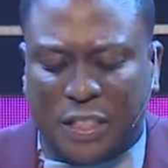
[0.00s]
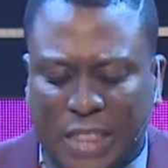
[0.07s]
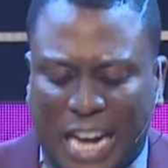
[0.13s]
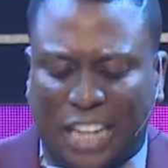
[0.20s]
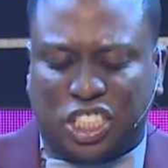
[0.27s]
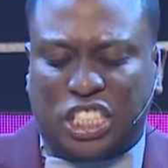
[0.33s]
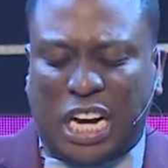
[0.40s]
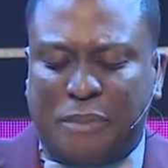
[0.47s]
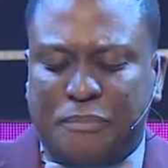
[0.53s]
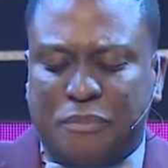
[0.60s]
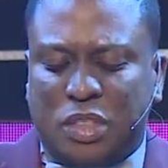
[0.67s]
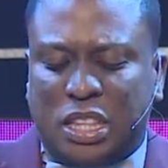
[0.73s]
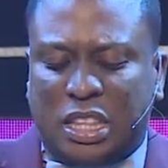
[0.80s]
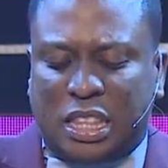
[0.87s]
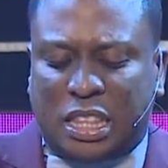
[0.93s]
Thou
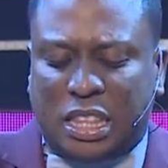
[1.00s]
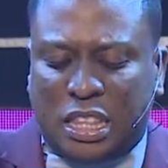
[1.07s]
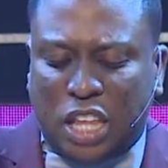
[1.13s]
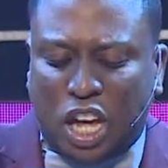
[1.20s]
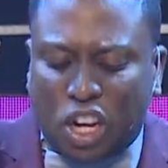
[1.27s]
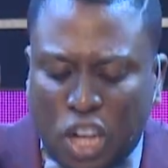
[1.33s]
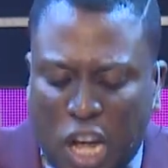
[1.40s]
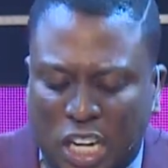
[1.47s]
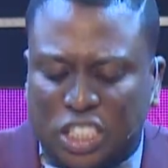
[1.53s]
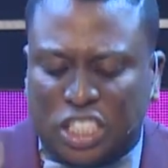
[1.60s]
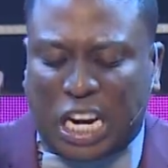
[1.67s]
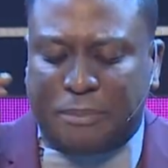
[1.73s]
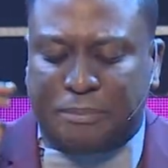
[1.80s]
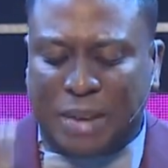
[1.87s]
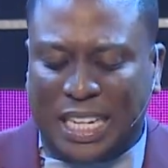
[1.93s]
shalt, the Lord
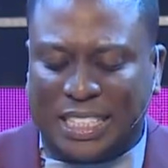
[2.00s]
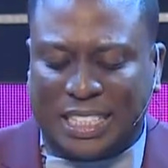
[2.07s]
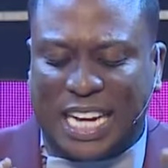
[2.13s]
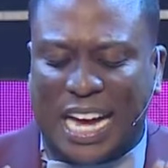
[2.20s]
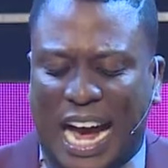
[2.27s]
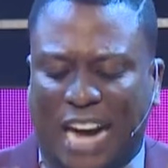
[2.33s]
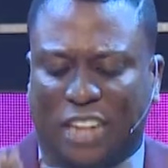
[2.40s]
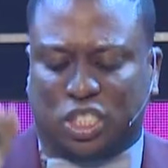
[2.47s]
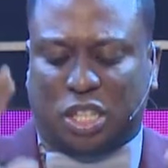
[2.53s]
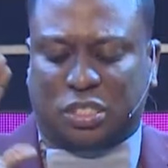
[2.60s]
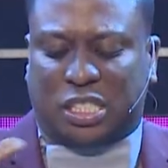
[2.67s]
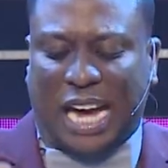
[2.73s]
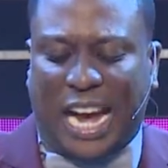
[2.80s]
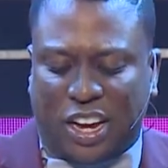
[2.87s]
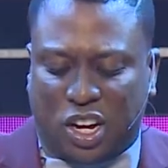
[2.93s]
shall bless thee out of
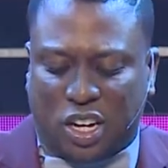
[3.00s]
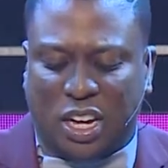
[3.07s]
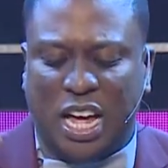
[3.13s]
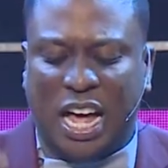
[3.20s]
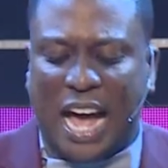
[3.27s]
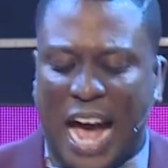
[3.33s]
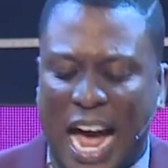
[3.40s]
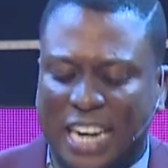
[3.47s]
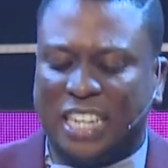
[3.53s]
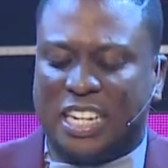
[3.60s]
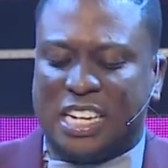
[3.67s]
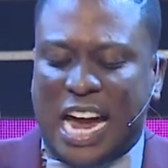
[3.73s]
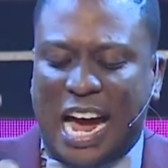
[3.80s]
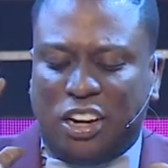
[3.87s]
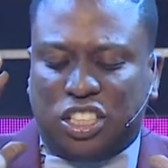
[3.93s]
Zion,
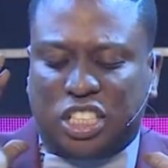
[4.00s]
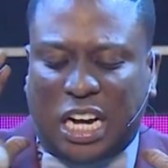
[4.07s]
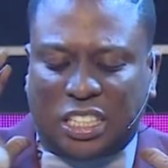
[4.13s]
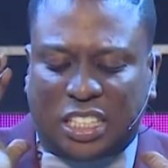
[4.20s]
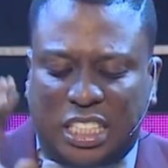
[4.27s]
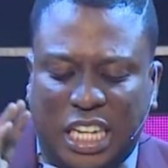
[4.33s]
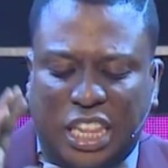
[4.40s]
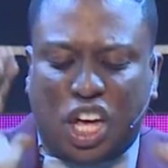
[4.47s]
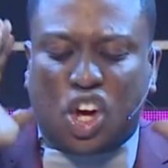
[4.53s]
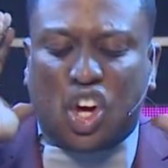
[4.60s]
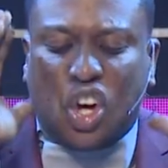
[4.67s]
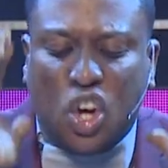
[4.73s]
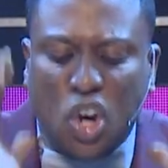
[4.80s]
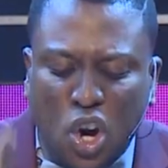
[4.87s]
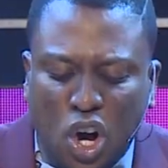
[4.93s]
and thou shalt see the
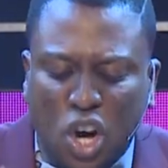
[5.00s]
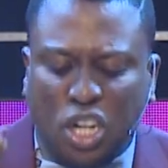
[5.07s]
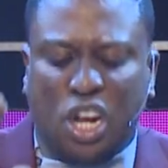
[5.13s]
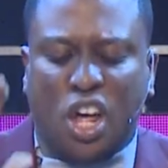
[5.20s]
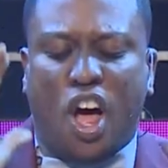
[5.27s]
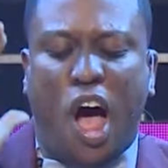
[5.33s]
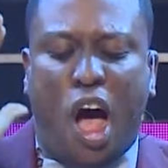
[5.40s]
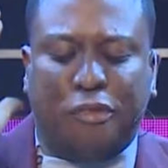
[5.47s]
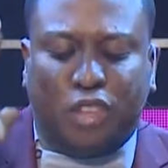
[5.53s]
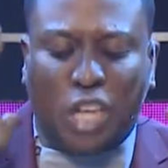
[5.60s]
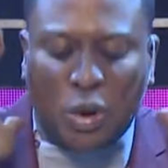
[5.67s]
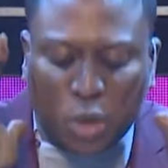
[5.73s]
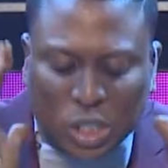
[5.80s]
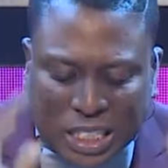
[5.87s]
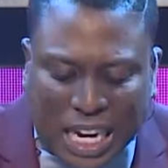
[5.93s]
good of
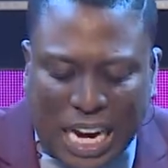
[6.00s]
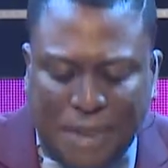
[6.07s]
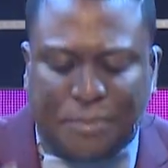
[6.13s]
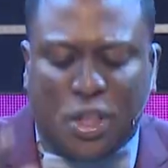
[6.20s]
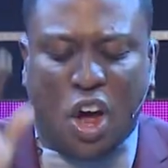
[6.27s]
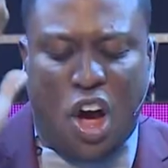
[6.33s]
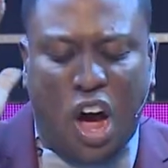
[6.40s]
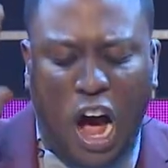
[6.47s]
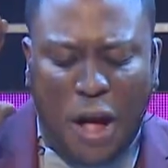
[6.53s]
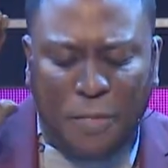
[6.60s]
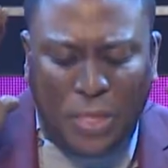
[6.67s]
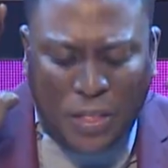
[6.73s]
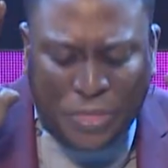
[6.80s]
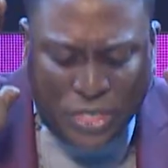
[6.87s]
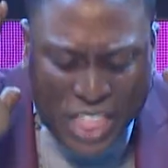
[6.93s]
Jerusalem
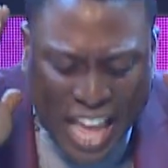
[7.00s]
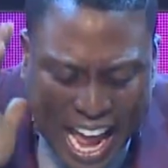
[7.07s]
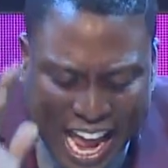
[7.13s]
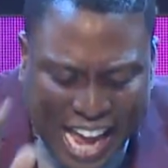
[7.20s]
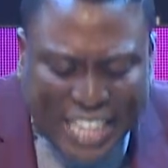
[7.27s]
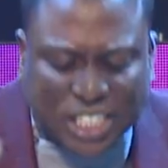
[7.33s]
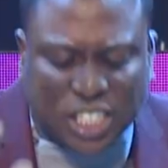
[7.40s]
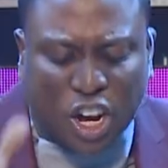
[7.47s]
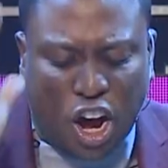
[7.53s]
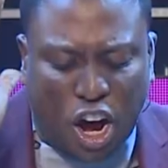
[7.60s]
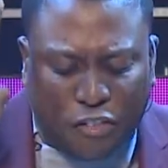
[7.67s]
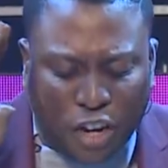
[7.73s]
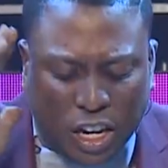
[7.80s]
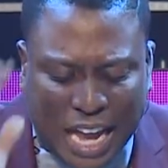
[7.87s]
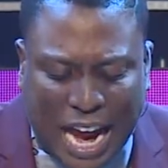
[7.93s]
all the days
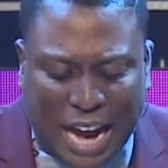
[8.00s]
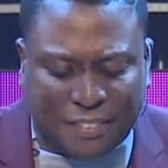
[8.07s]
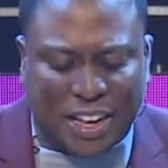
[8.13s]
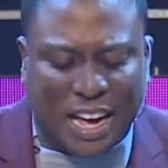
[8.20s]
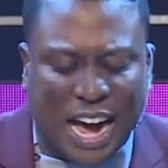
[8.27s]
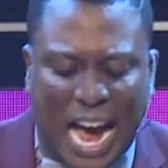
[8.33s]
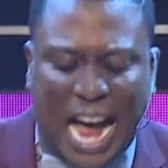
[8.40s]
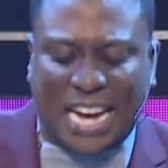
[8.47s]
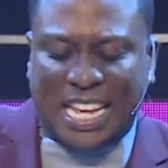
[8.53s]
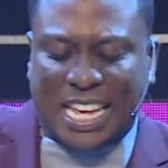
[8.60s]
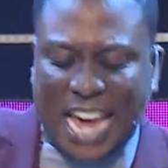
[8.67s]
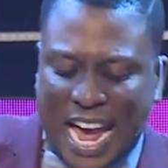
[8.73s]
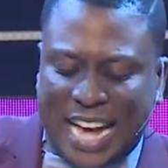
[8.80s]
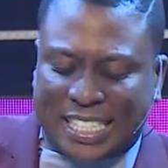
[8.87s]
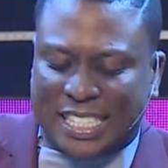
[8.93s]
of your life, and
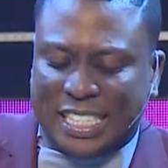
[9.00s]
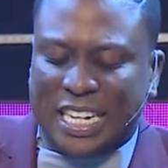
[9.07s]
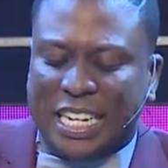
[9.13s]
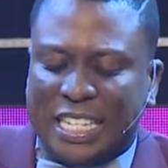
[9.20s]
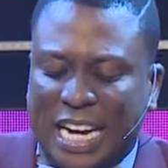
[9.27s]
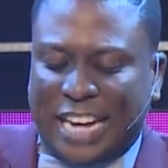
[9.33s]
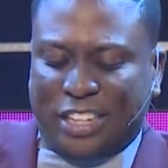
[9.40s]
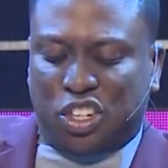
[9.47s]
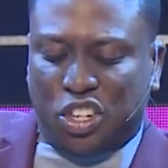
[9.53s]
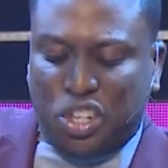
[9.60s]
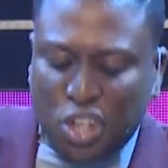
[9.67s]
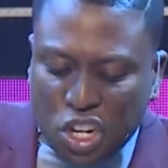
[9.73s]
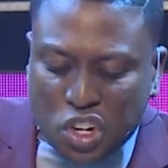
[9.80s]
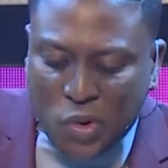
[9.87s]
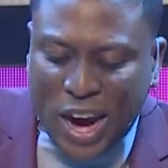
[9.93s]
yes, thy
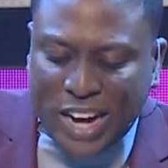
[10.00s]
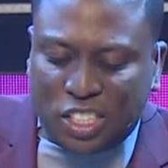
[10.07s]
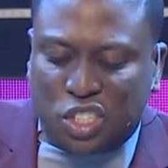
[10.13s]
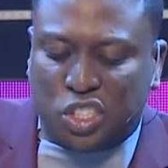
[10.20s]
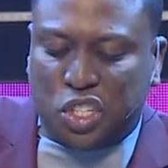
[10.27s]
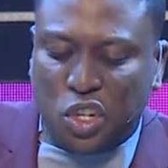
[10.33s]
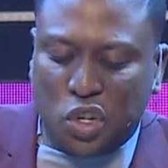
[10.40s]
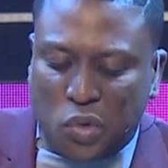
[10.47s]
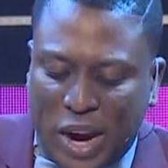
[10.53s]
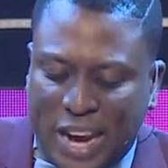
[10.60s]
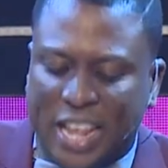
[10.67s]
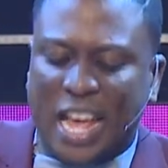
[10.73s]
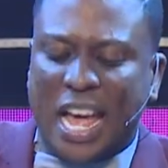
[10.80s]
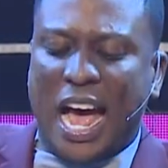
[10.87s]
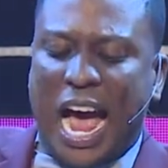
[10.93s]
children's
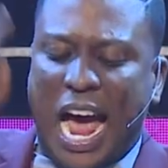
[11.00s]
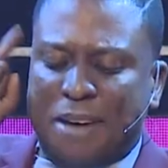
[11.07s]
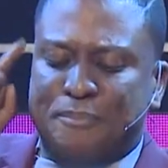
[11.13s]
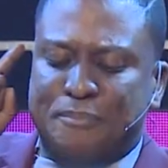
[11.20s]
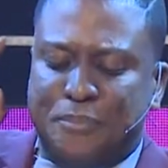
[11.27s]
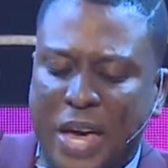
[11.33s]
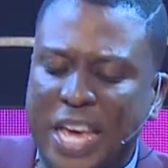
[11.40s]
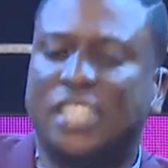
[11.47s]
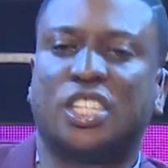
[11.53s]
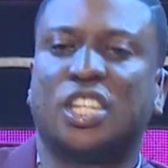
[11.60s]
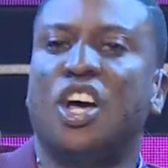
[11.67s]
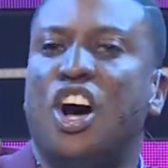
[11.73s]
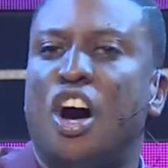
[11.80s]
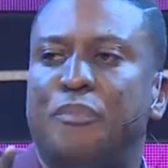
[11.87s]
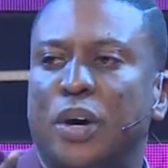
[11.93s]
children, and peace
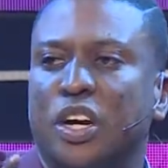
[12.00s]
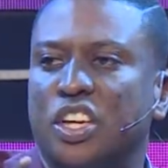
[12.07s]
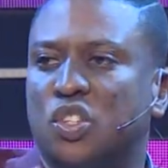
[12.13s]
upon